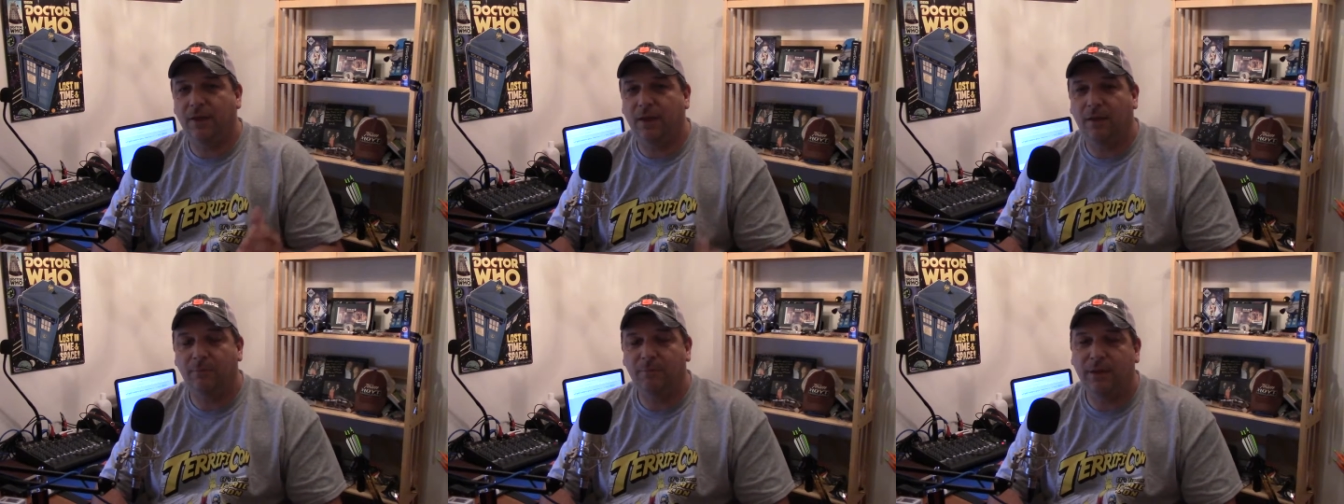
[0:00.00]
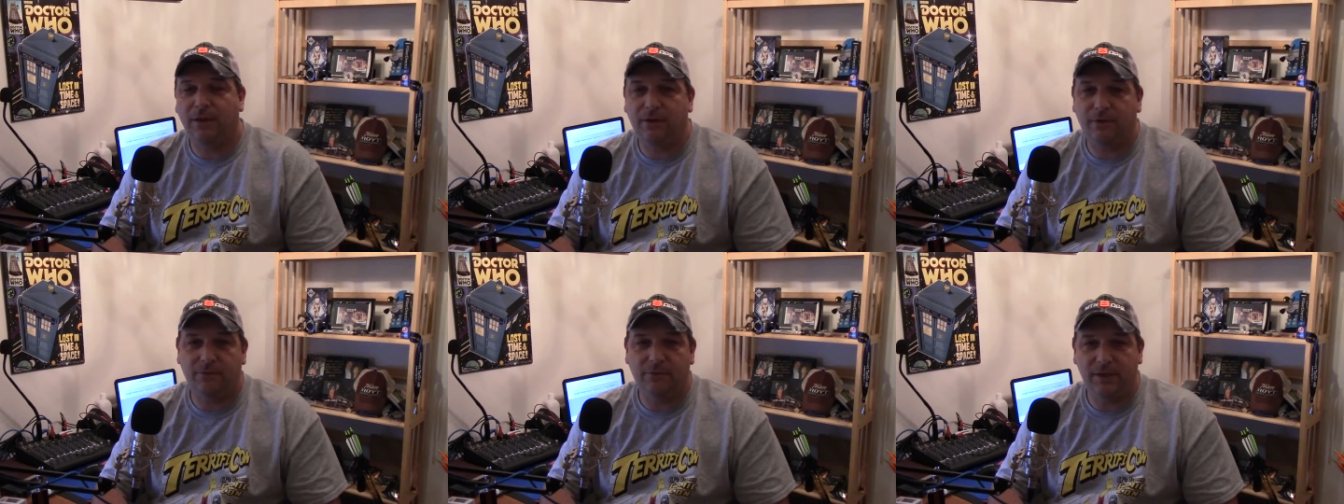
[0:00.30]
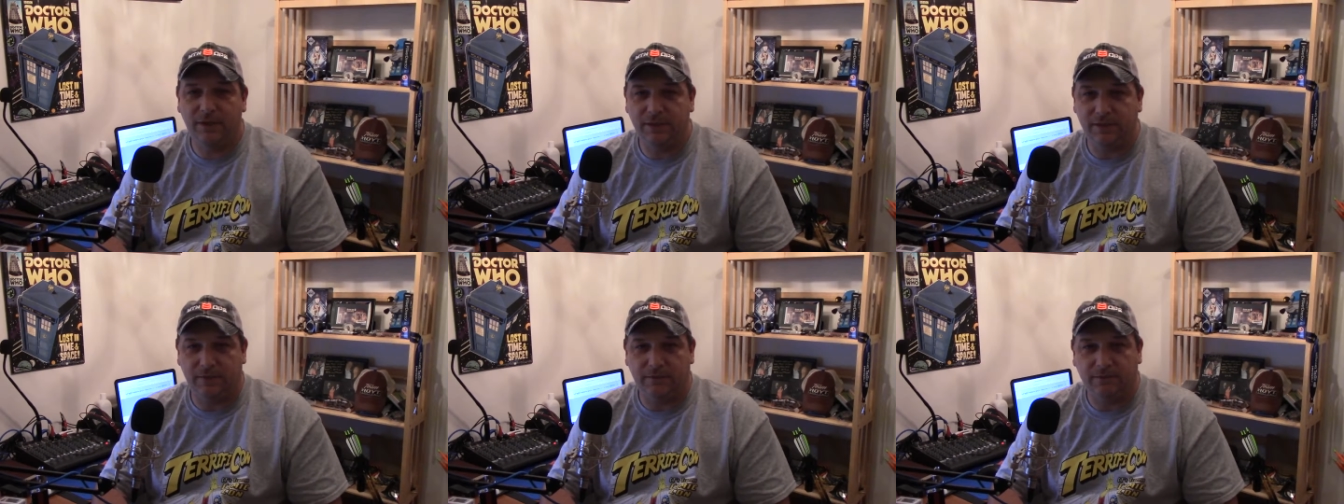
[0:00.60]
a better
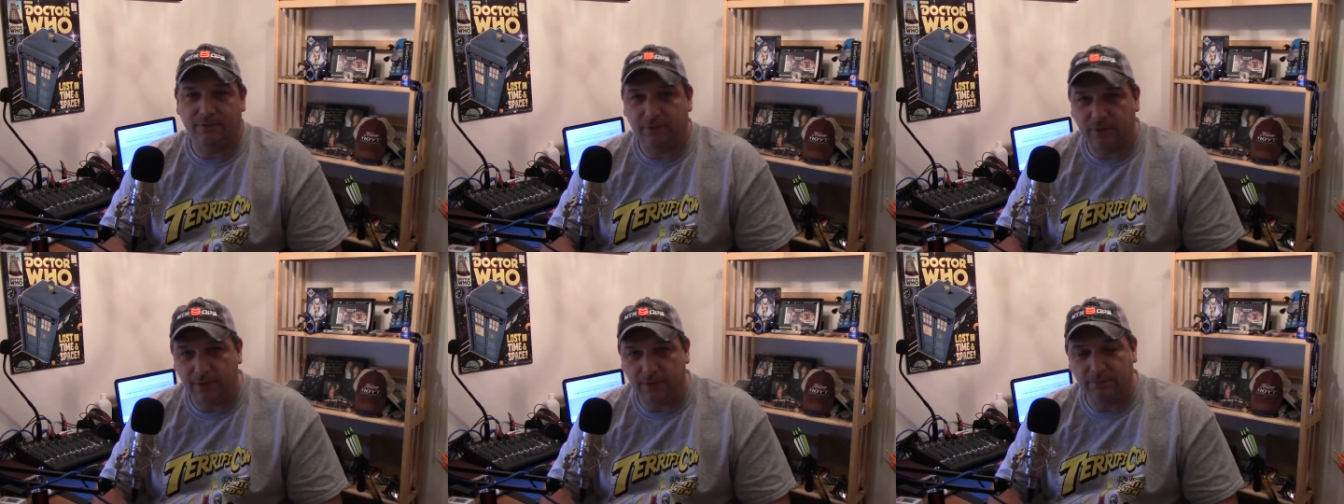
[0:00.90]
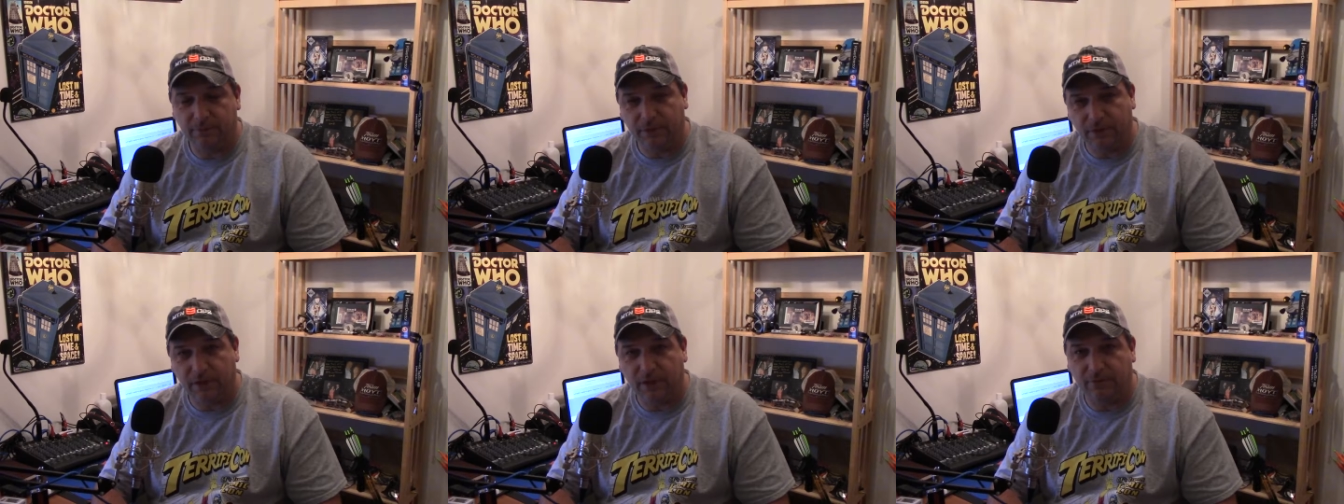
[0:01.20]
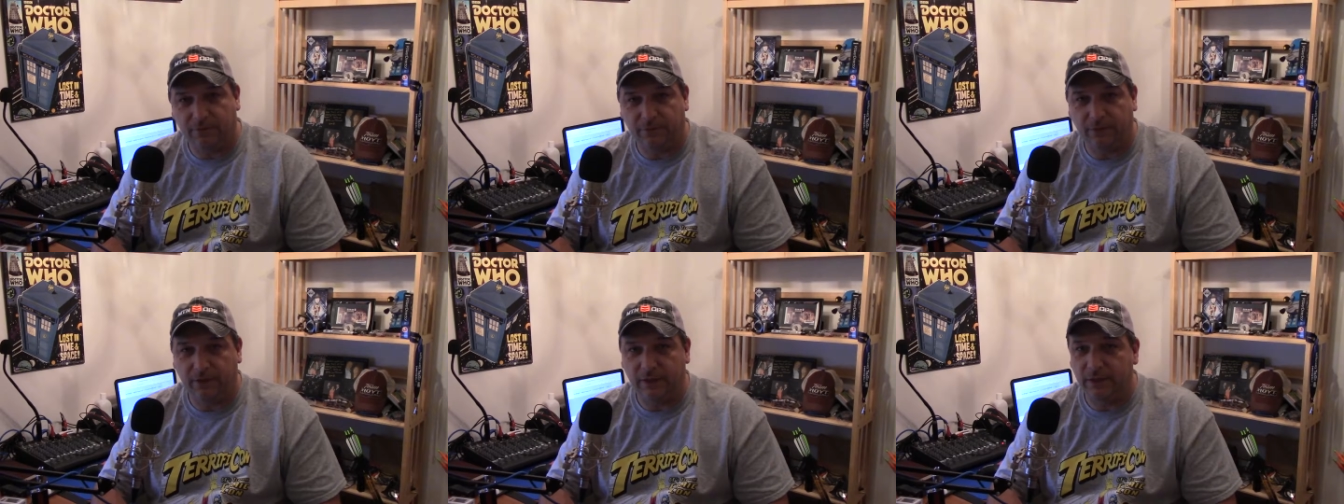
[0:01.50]
reason for him to
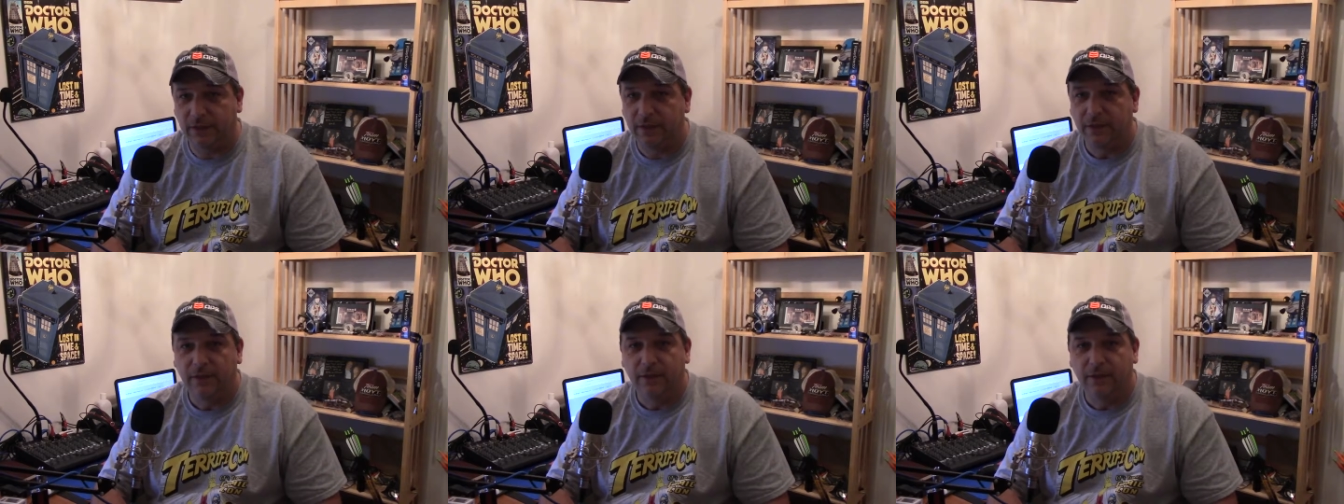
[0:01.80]
cover it.